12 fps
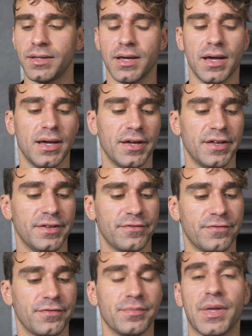
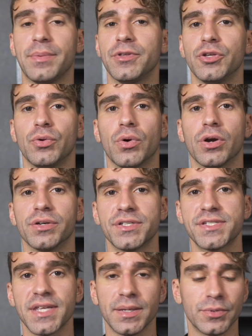if maybe you are
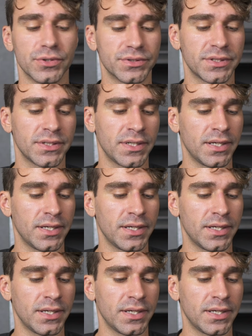disabled,